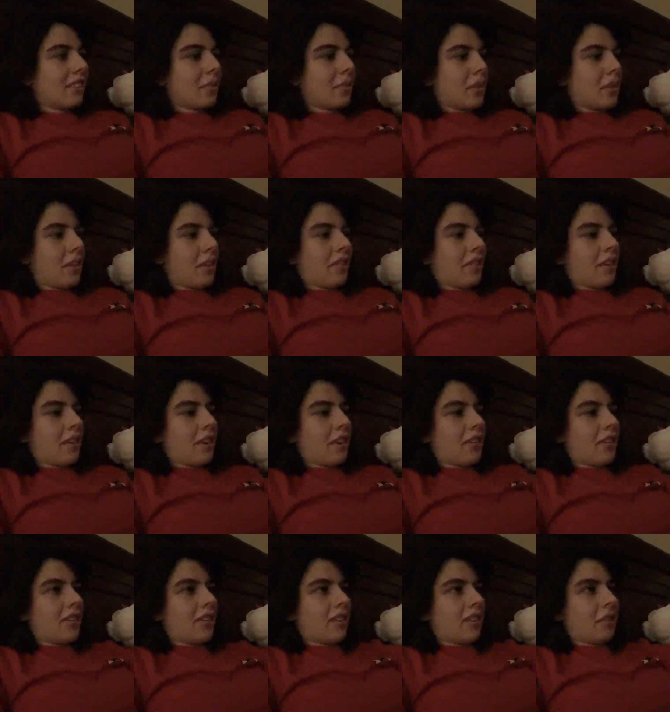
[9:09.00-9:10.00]
Whatever,
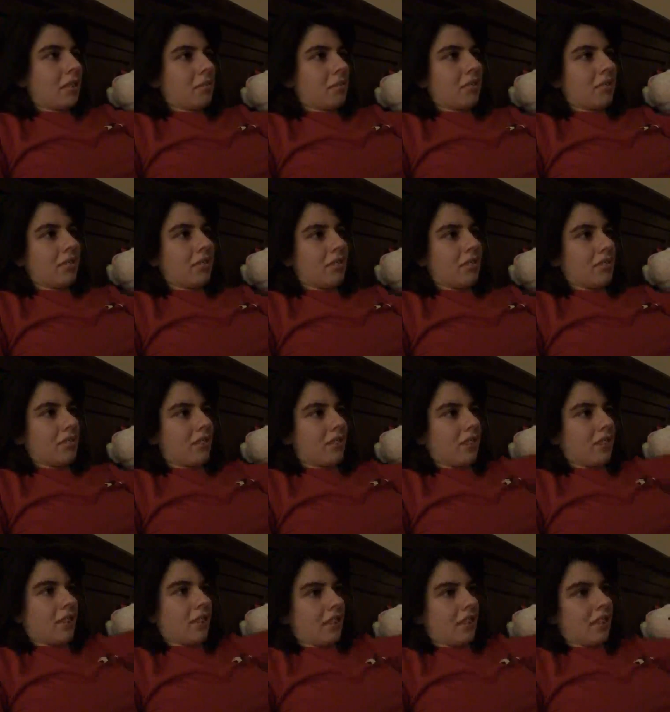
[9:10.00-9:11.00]
and it's like I'm just used to
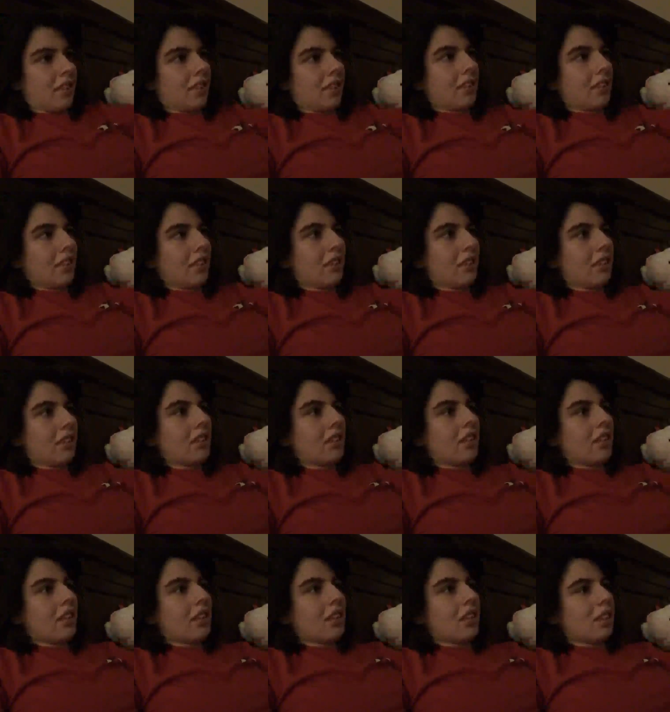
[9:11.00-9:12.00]
like
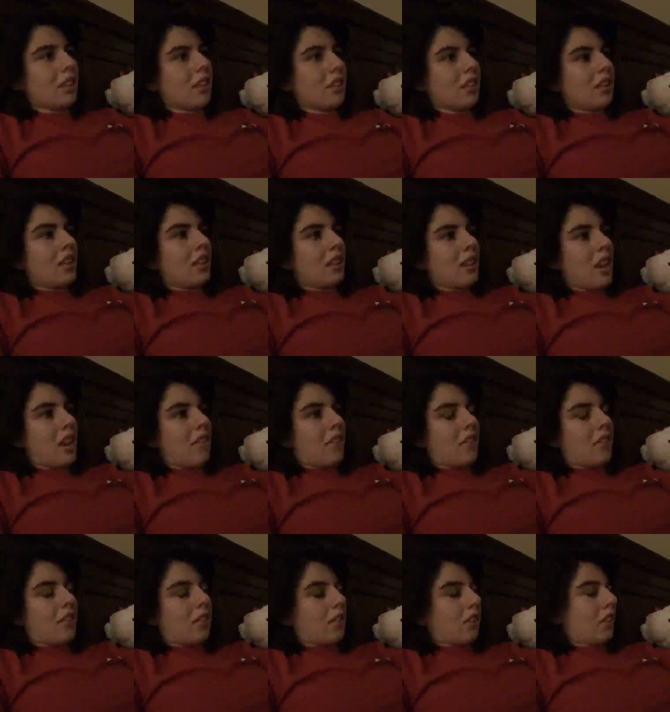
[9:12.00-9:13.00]

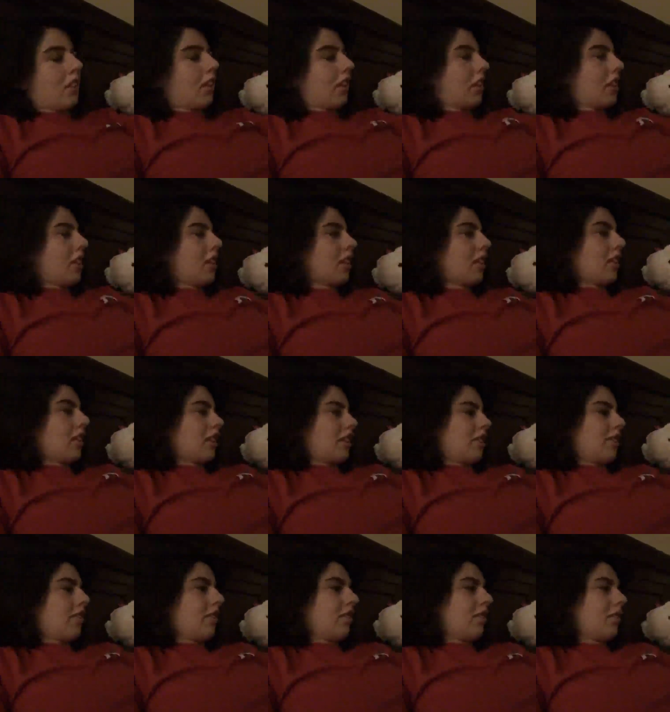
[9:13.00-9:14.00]
never like I think
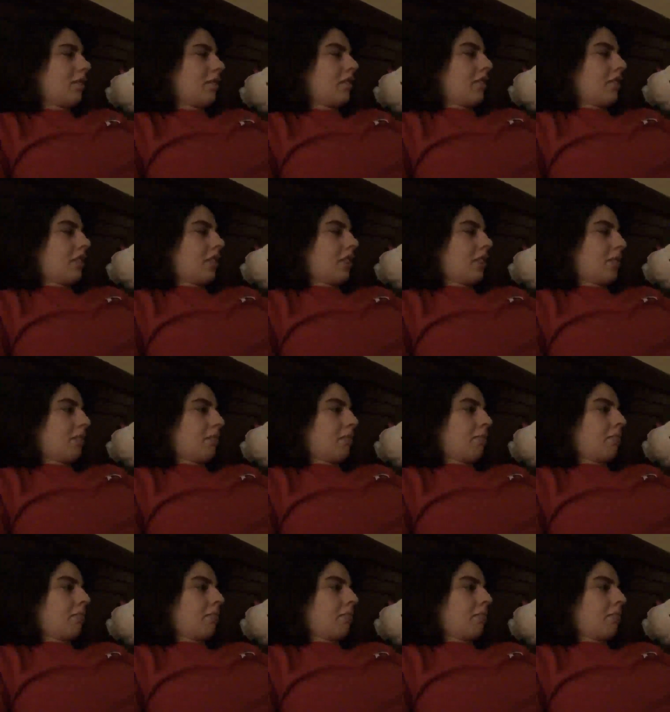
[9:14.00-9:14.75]
last year was like